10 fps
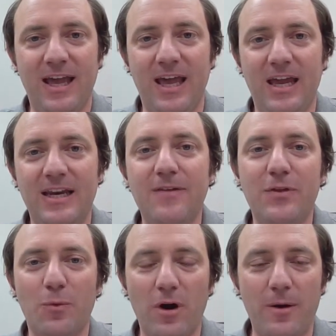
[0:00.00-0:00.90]
And
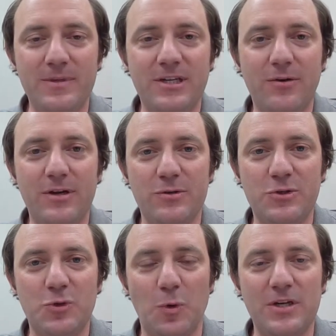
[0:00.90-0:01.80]
given the raw
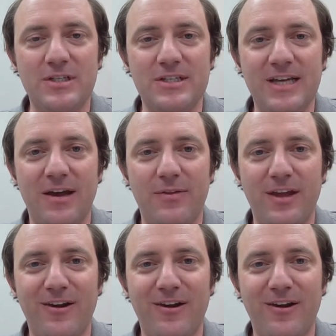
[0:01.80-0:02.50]
material shortages out